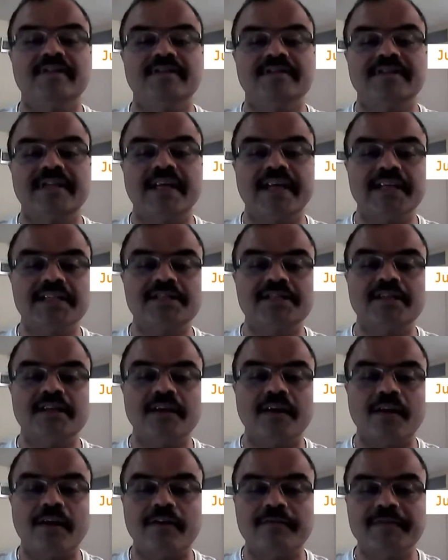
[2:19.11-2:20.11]
traditional
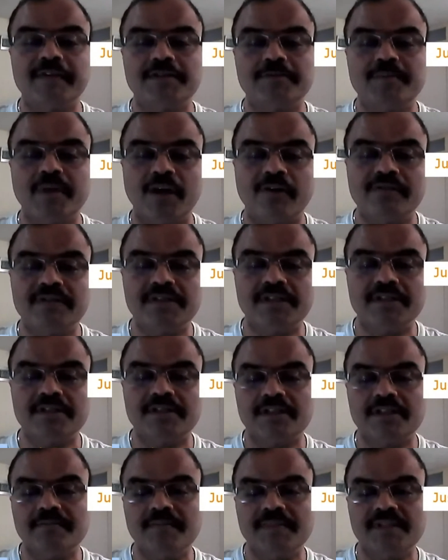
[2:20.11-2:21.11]
office-bound
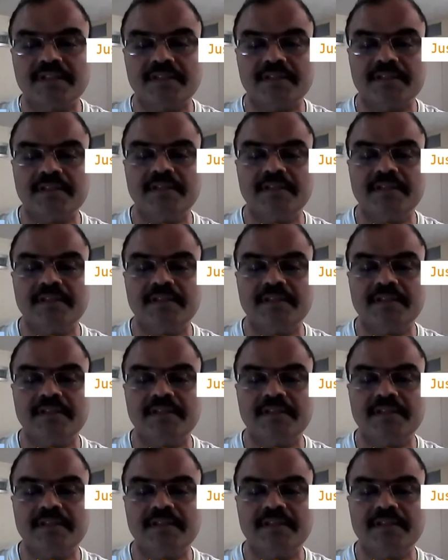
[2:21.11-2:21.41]
systems